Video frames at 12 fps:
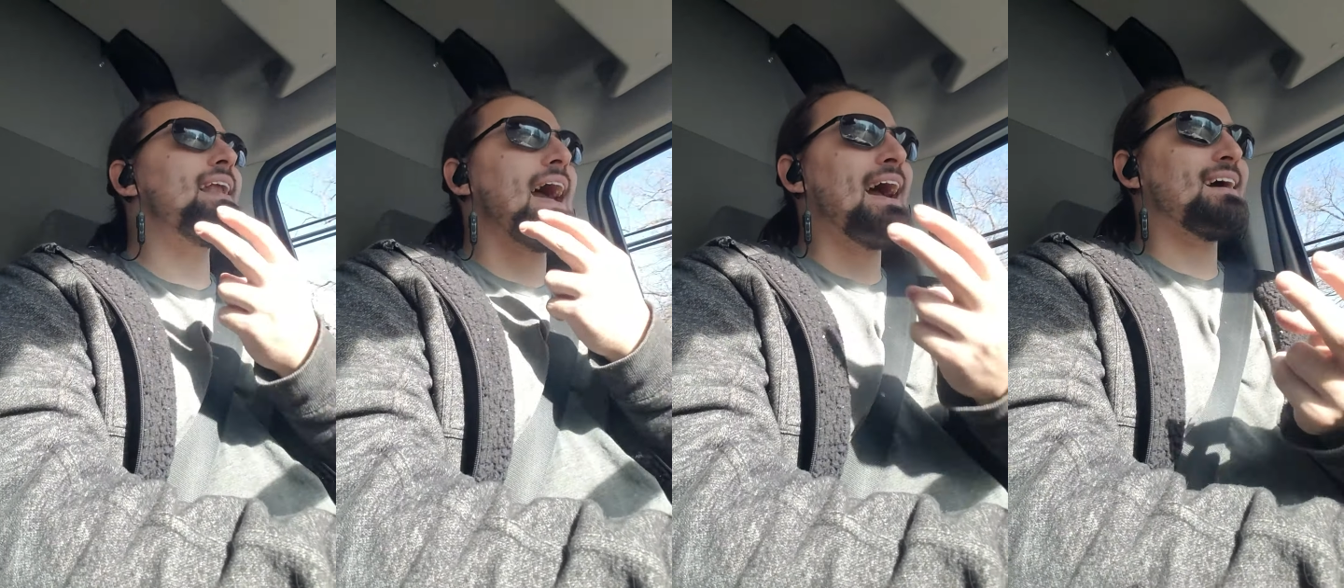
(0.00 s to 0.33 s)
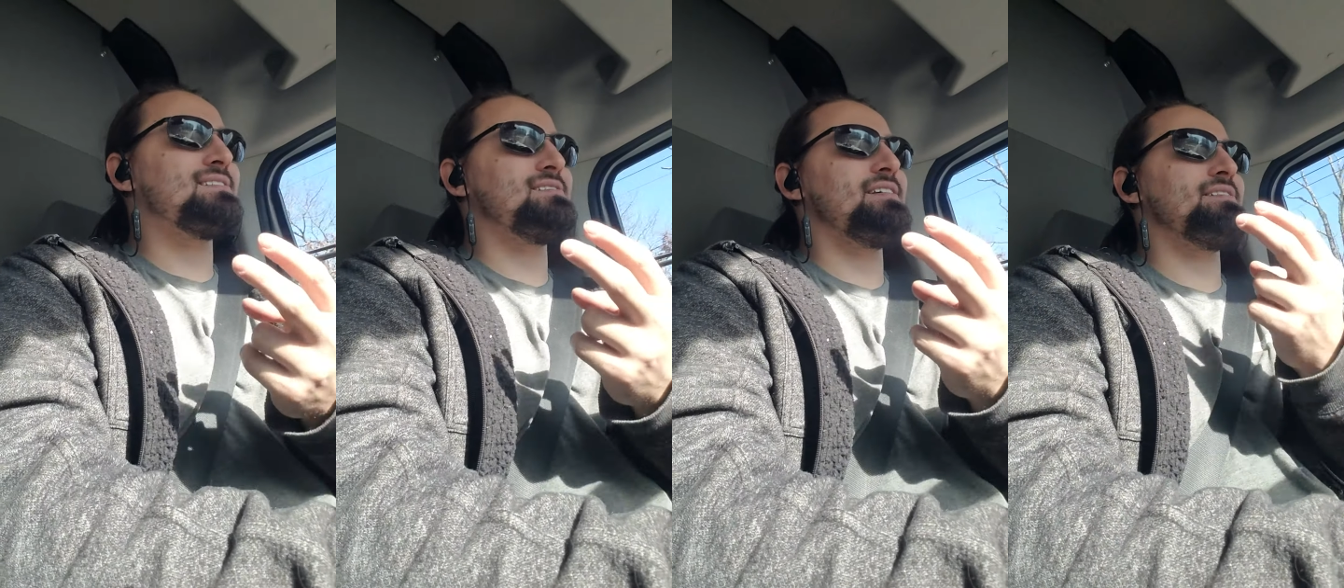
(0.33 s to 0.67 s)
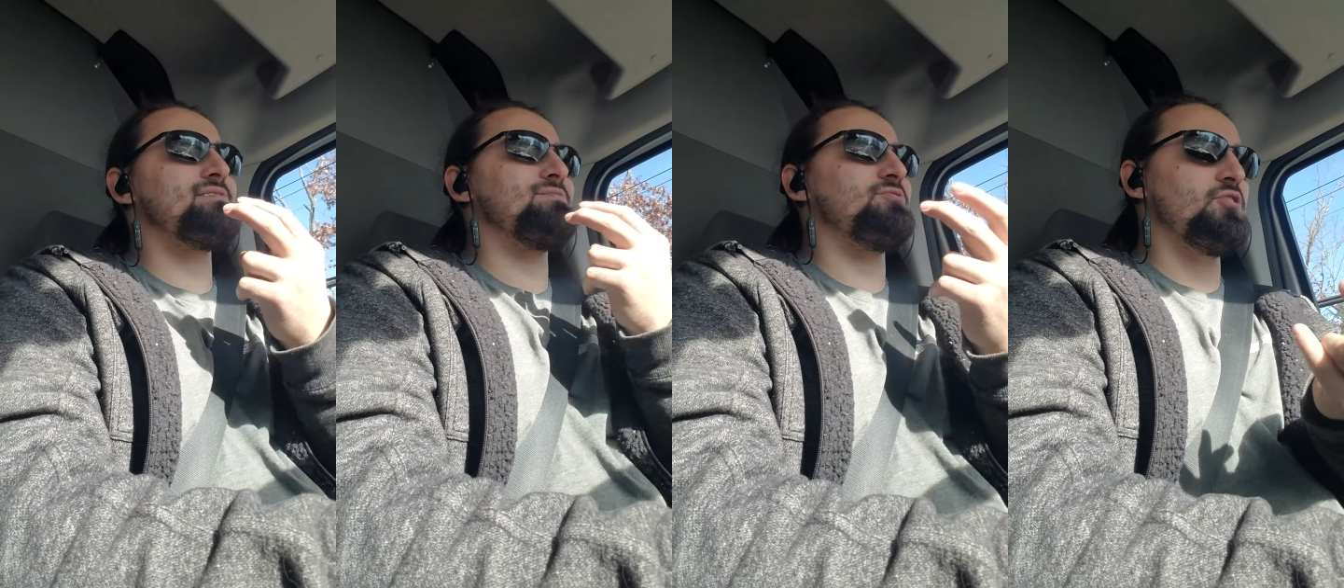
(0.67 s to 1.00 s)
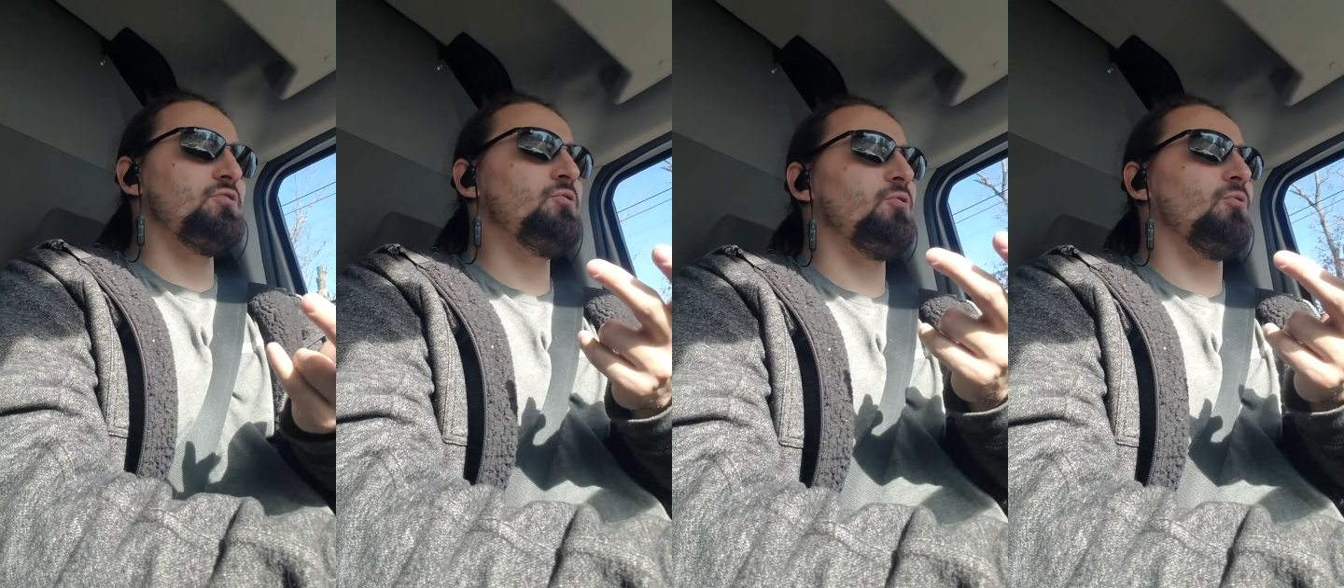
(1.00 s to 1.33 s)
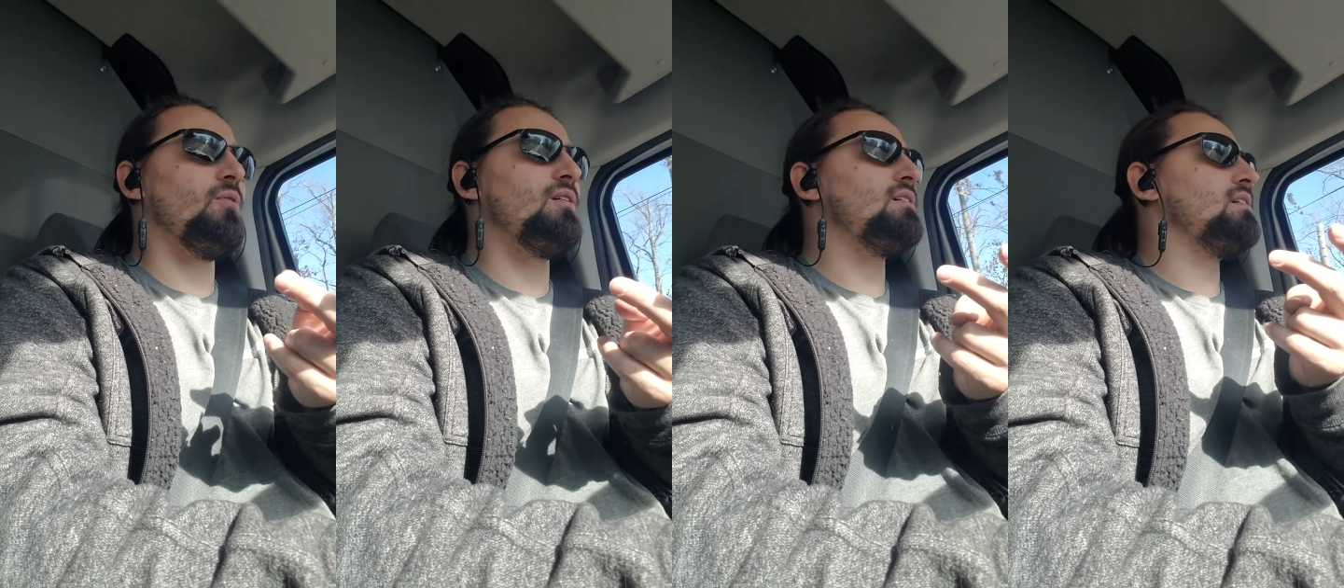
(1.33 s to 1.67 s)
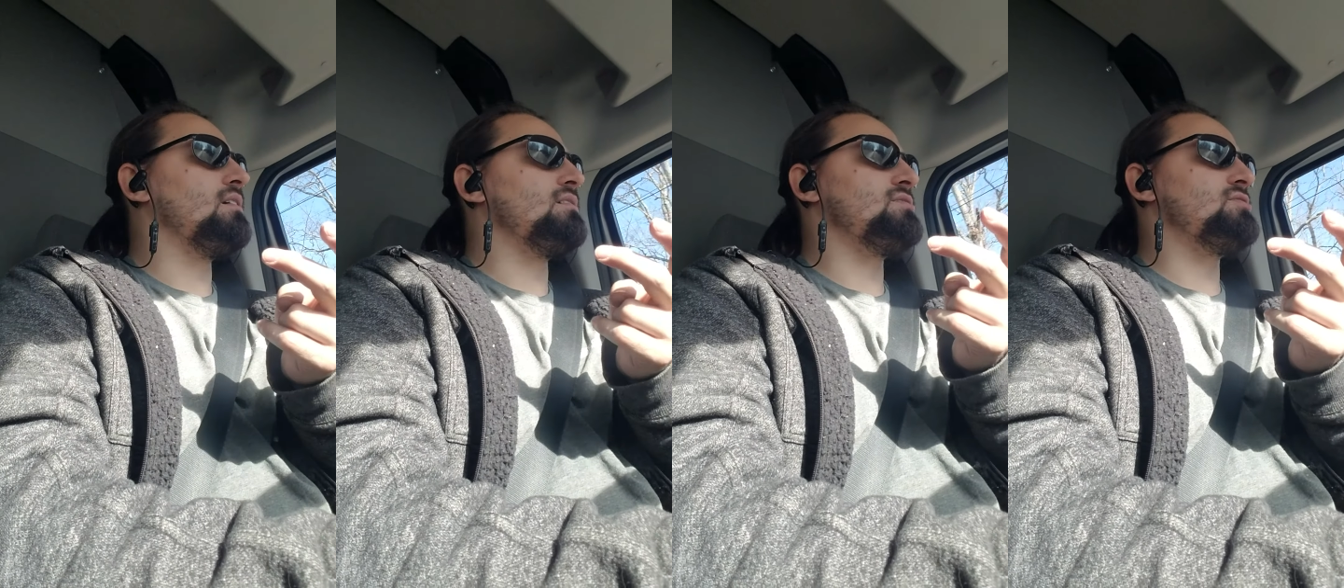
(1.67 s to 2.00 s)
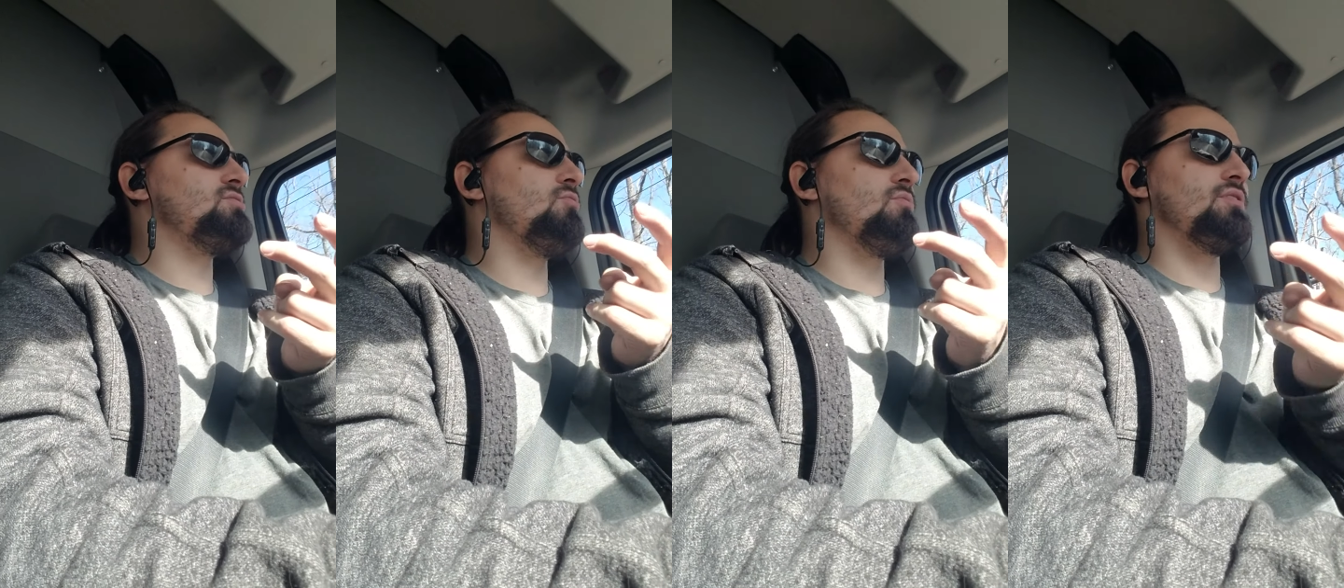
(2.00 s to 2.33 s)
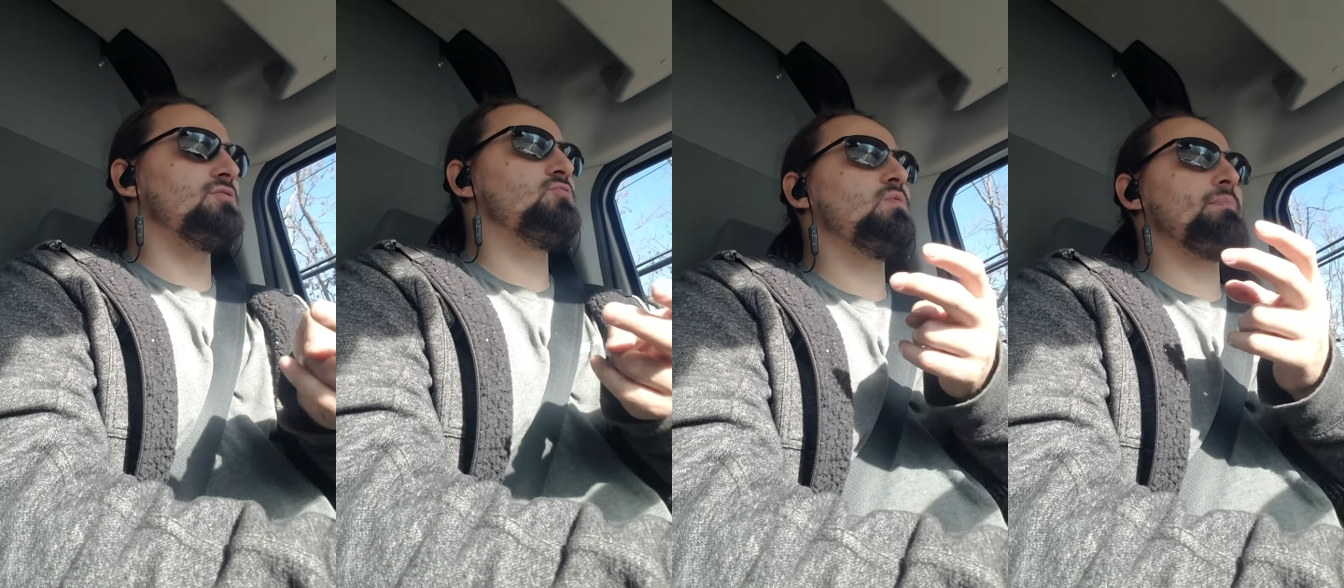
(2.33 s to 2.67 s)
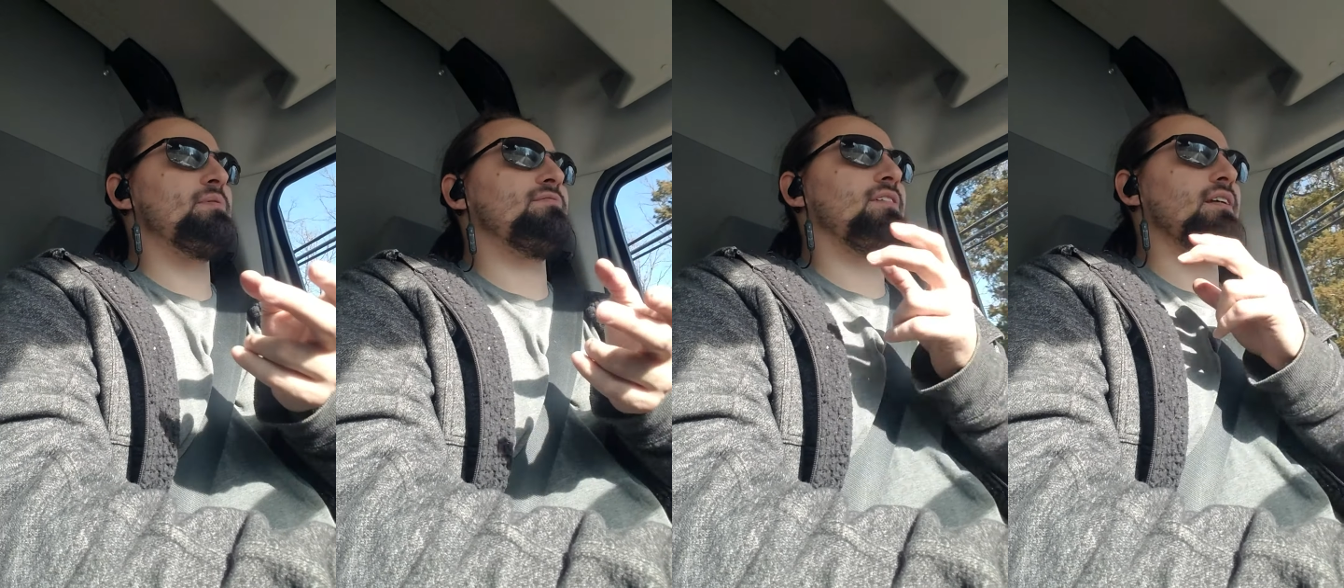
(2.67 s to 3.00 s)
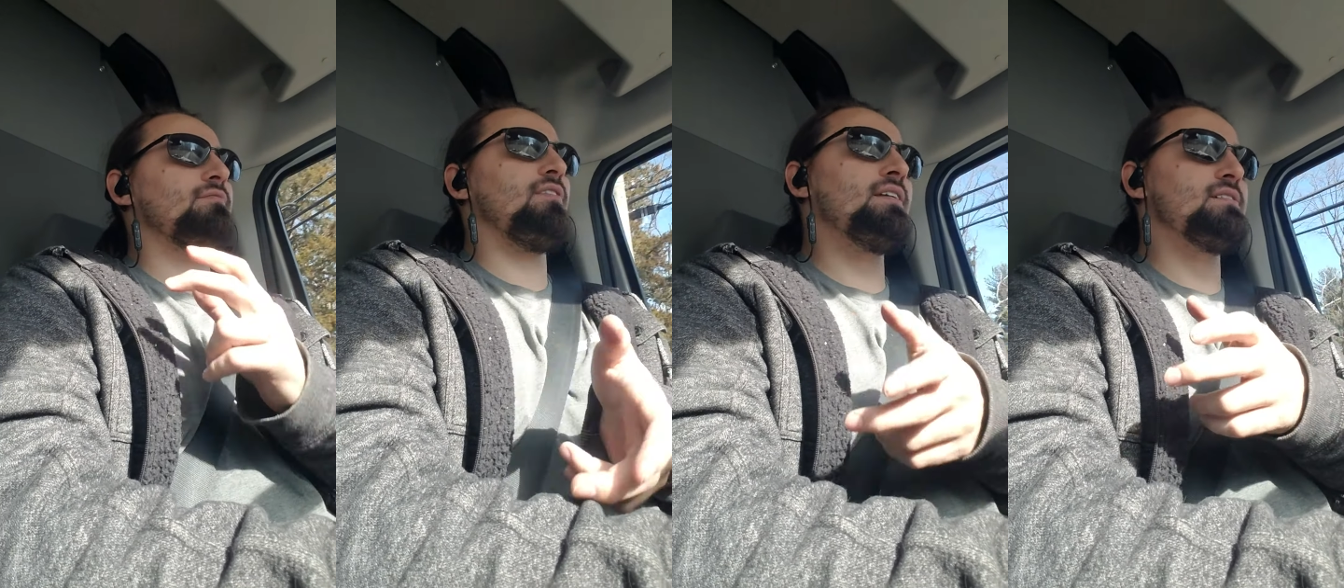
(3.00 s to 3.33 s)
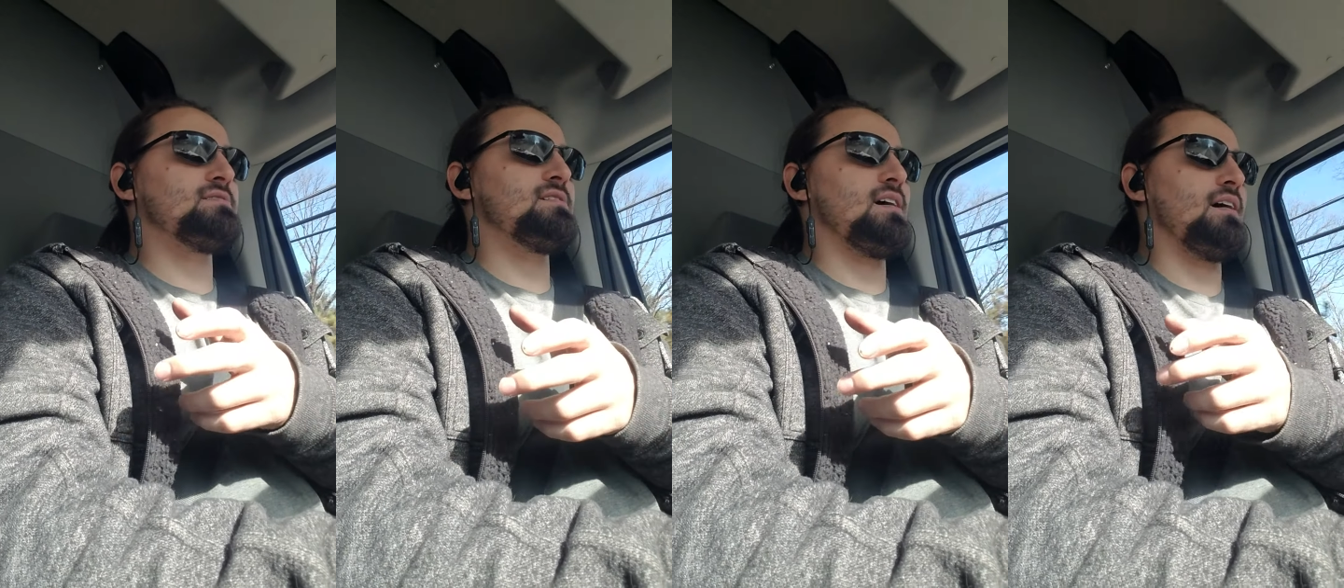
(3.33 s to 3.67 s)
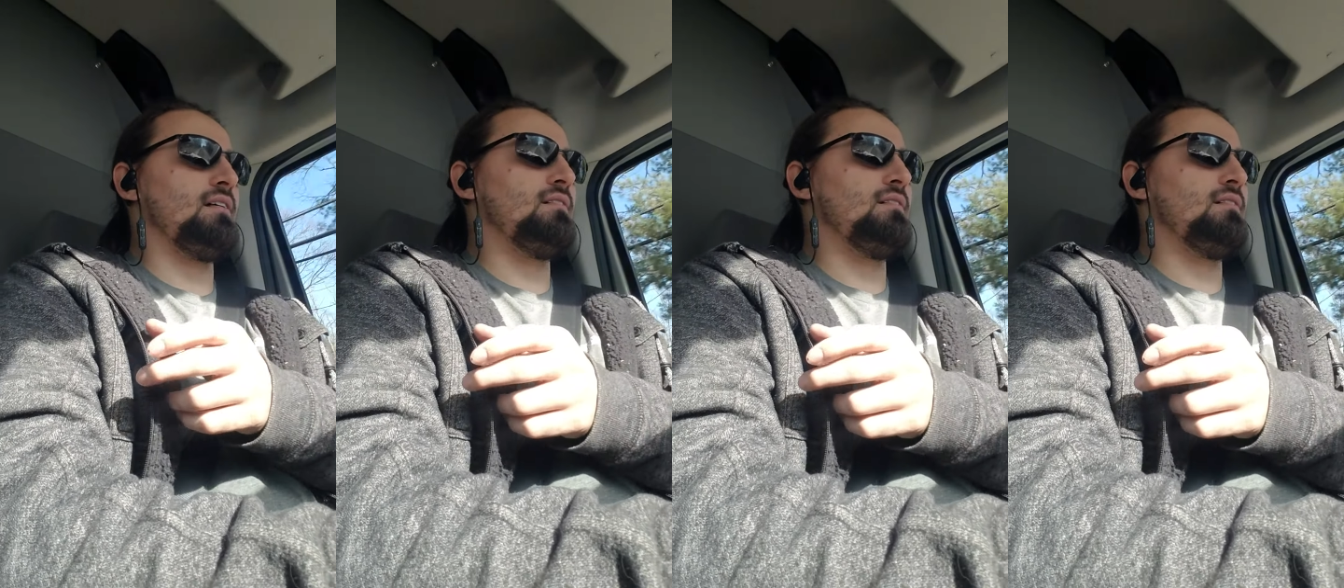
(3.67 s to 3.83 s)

access to the two-weapon fighting style